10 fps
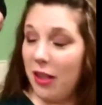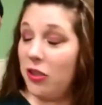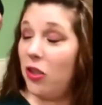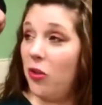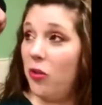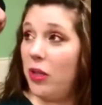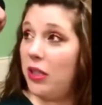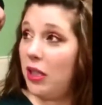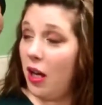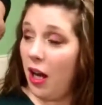So
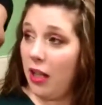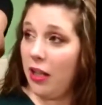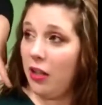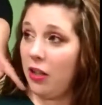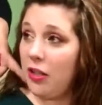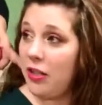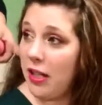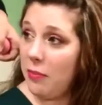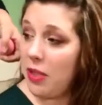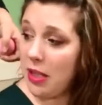is the highlight on the
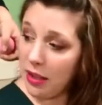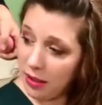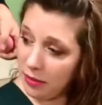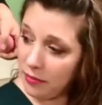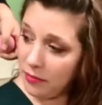same stick?